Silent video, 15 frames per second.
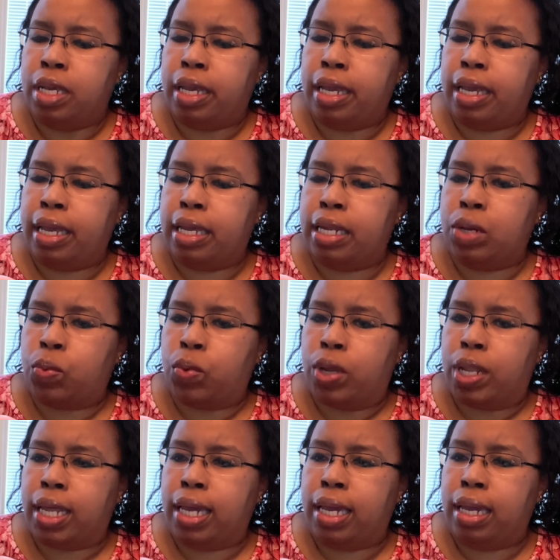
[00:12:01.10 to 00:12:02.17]
it
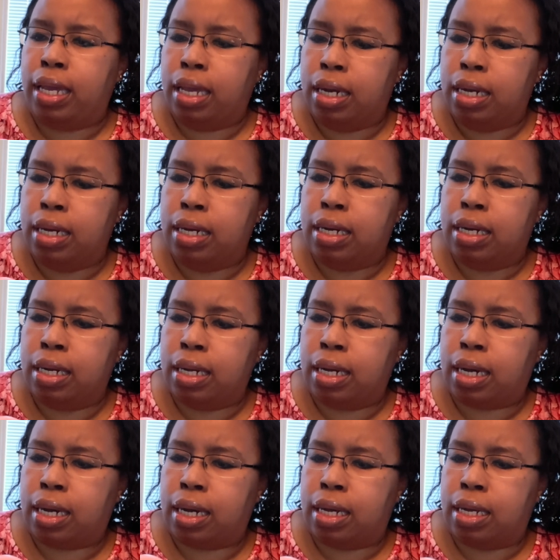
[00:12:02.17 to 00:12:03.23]
really,
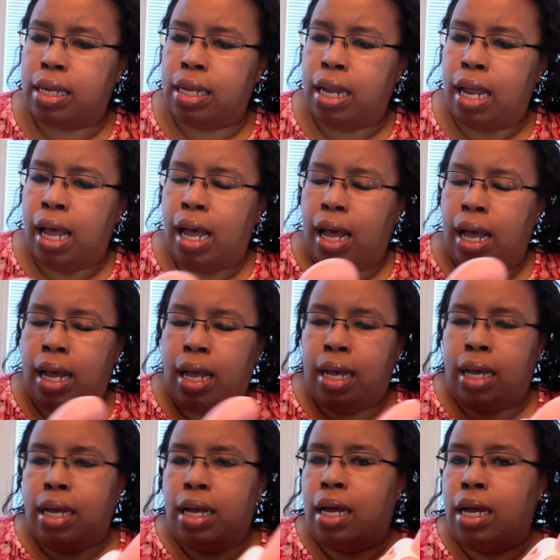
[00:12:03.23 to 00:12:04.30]
I
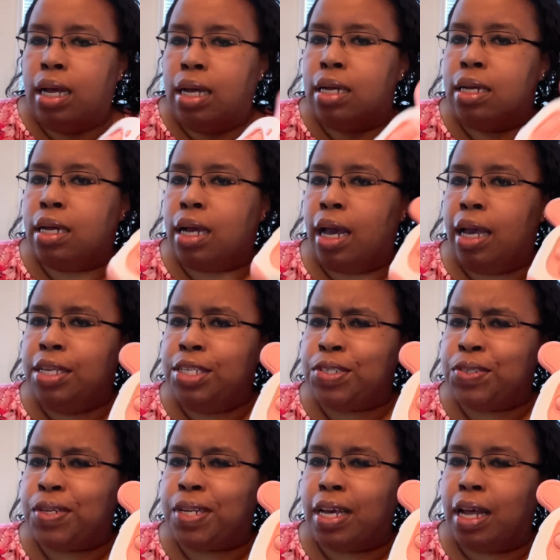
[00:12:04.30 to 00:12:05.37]

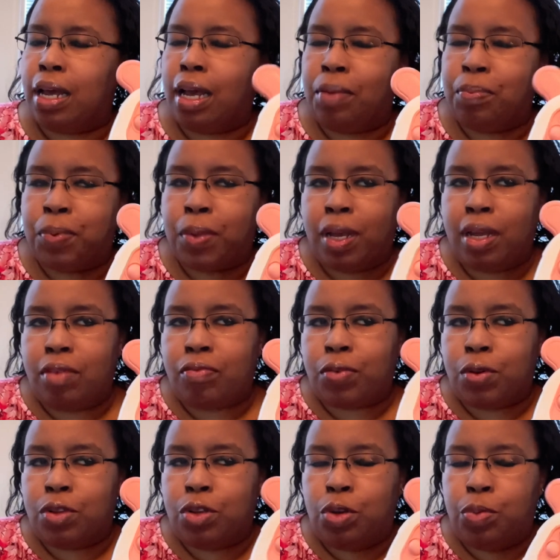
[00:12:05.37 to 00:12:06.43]
enjoyed it. I played it for
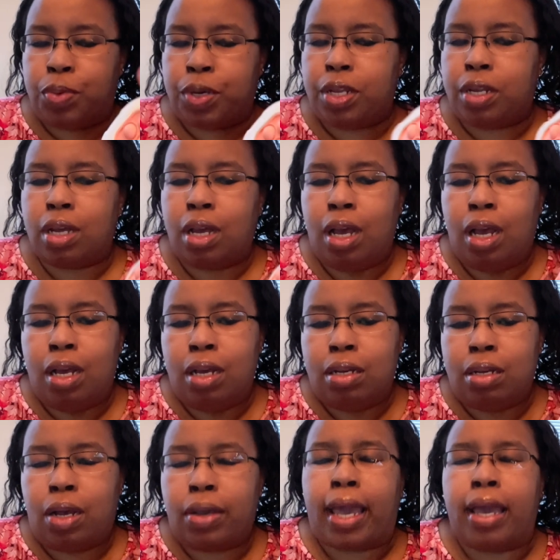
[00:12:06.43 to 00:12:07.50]
a little bit.
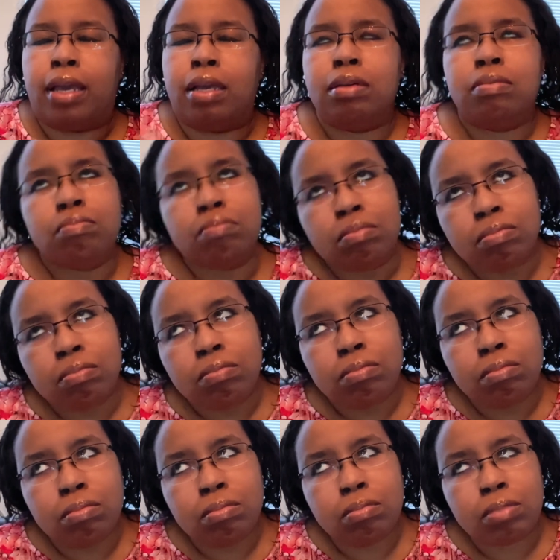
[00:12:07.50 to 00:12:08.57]
Okay,
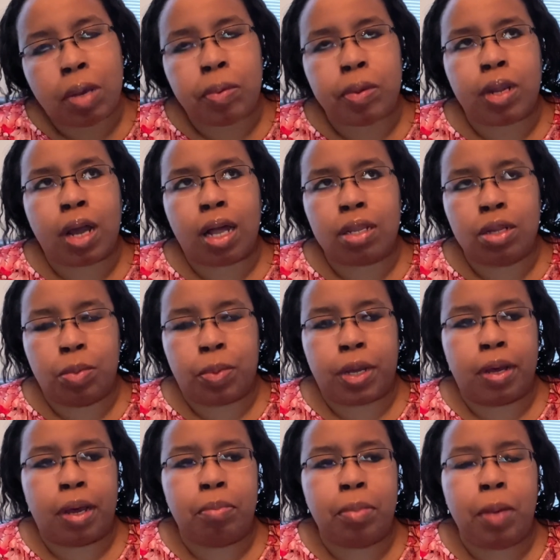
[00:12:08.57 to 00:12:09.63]
maybe not a little
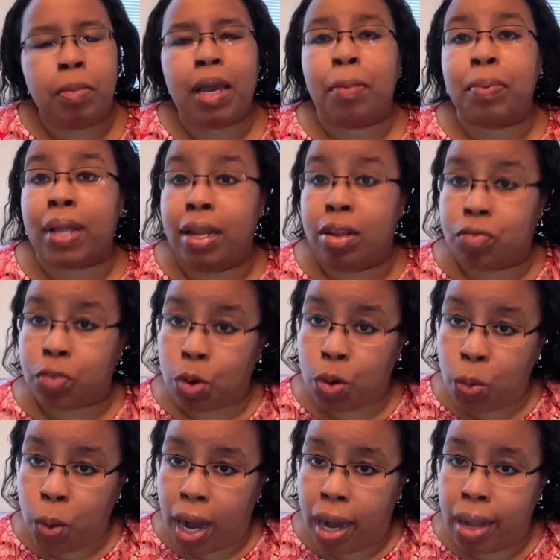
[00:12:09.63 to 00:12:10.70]
bit. Maybe I played it for a
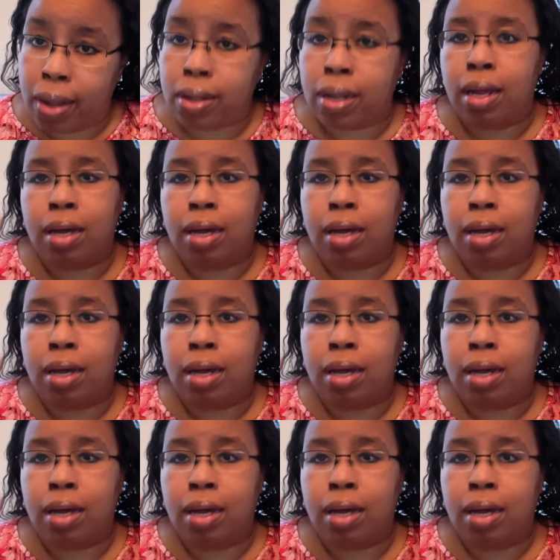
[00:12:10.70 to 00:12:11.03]
while.